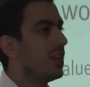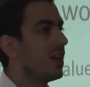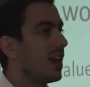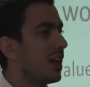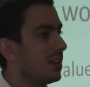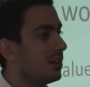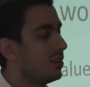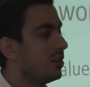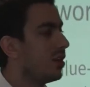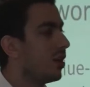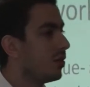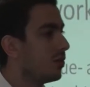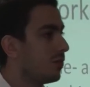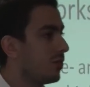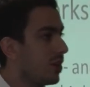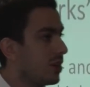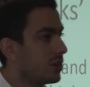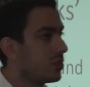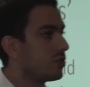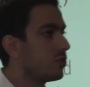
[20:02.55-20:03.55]
and you know,
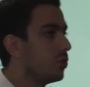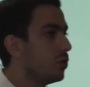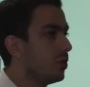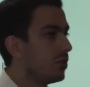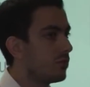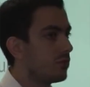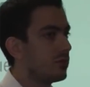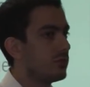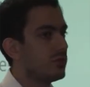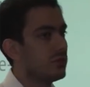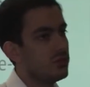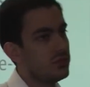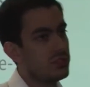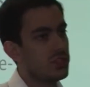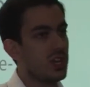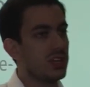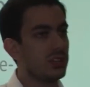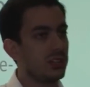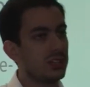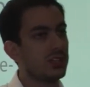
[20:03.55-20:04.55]
first rule of
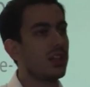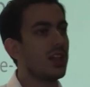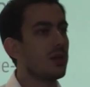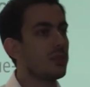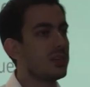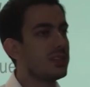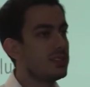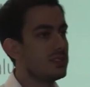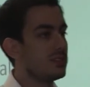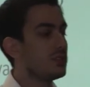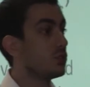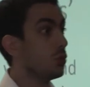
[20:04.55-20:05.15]
journal club is